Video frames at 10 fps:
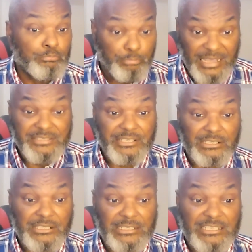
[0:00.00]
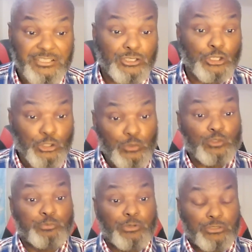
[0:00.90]
basically, unless it's a
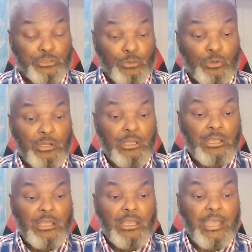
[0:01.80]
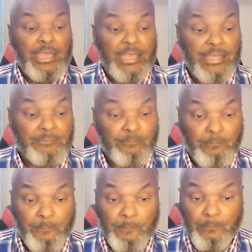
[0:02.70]
used bookstore, and
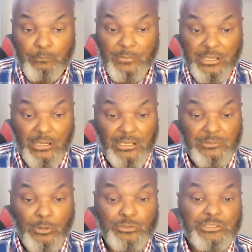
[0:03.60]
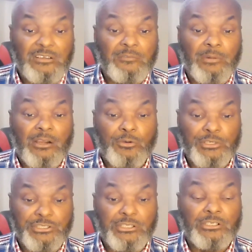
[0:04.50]
because most of them are
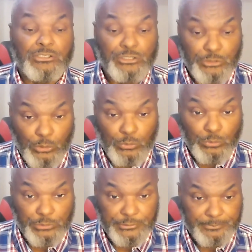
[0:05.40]
Christian controlled.